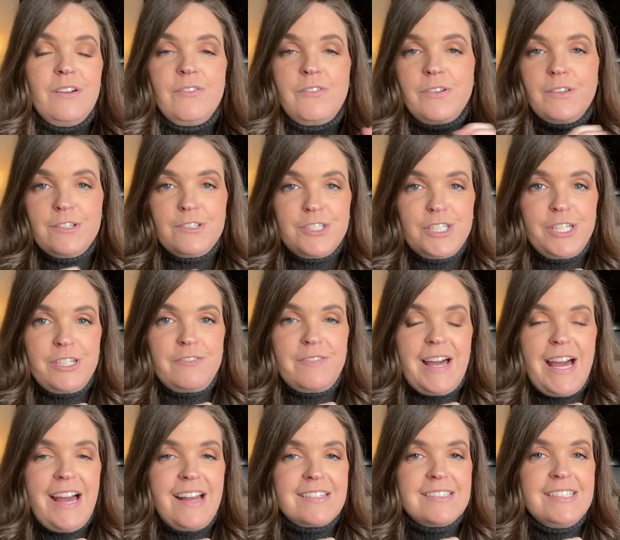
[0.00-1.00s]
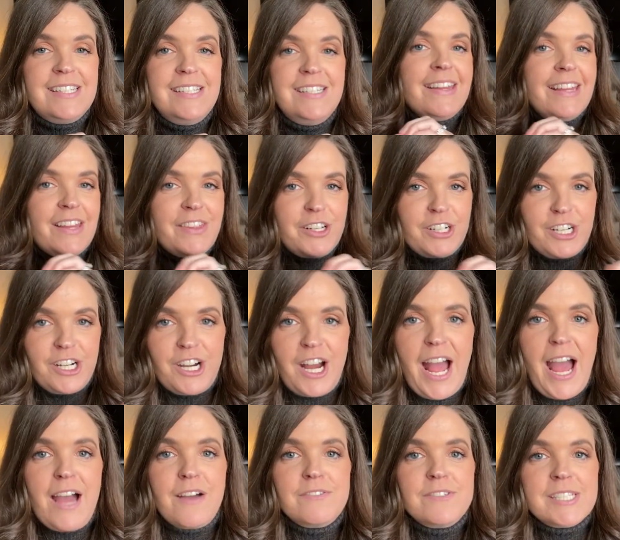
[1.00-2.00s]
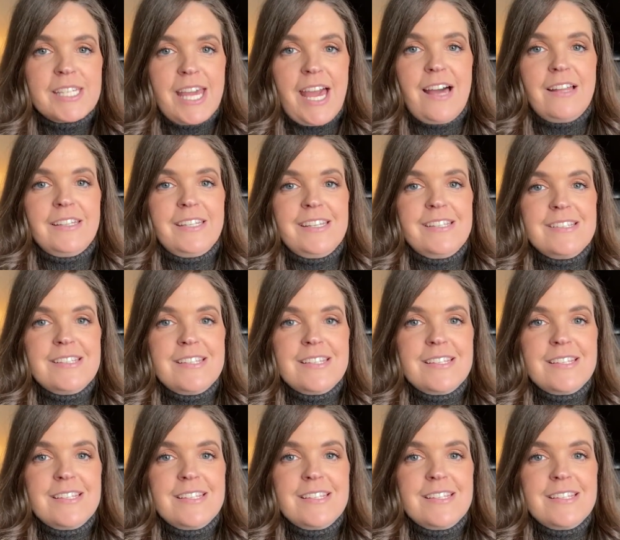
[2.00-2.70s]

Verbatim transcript: for the sheer fact that there are aft galleys.